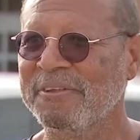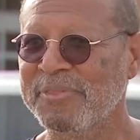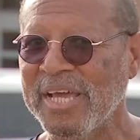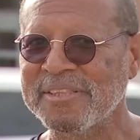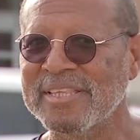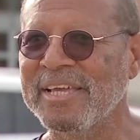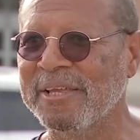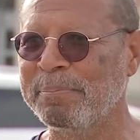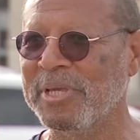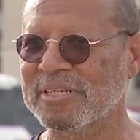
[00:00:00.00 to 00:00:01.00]
If that
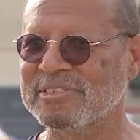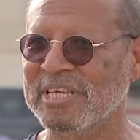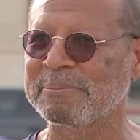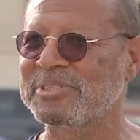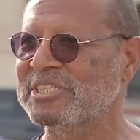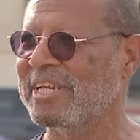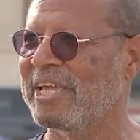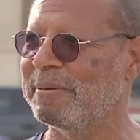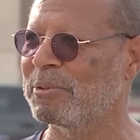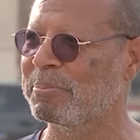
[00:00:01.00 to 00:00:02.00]
thing picks up
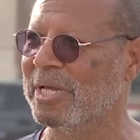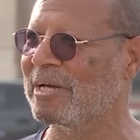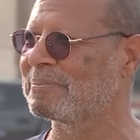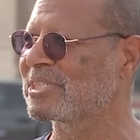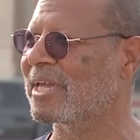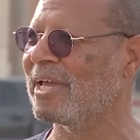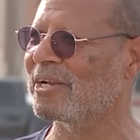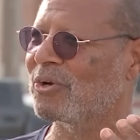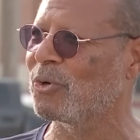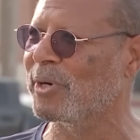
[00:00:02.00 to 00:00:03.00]
steam and becomes a
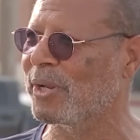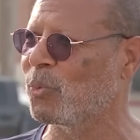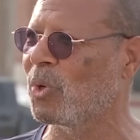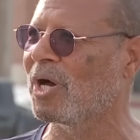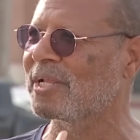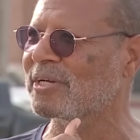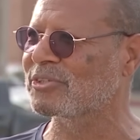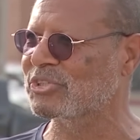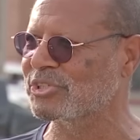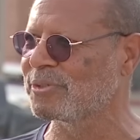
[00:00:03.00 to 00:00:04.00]
category one
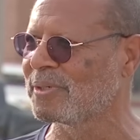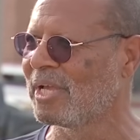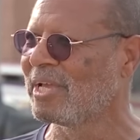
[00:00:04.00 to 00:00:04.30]
or two,